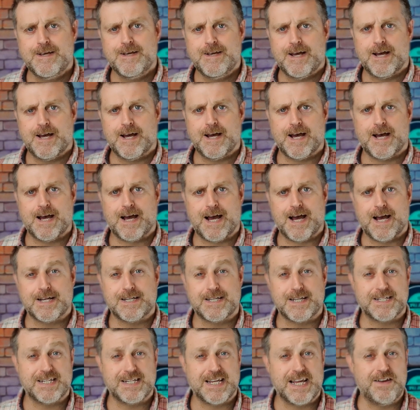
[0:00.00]
and to
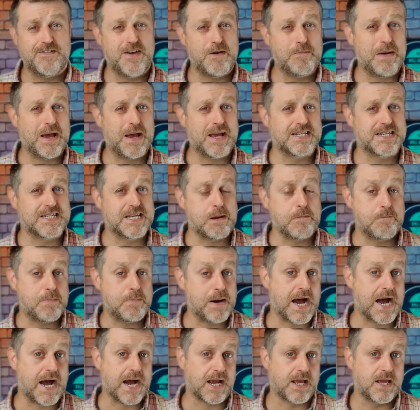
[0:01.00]
see if he makes it
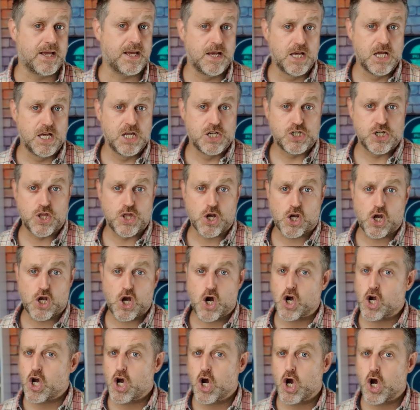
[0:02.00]
back to the
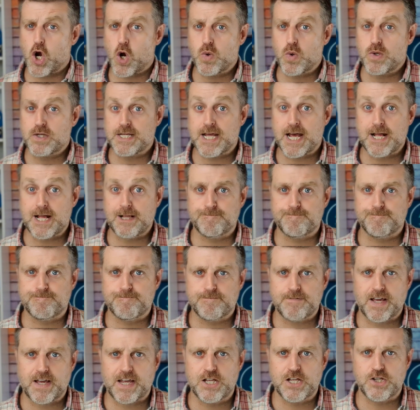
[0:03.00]
Cock Hotel.
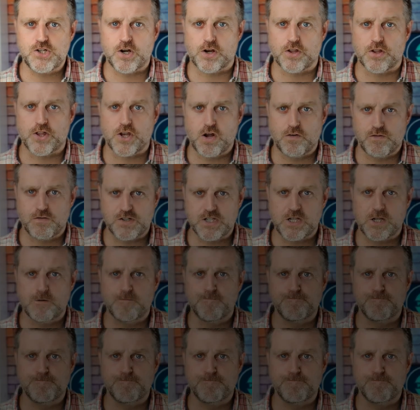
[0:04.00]
Thank you, Jonathan. Over to you.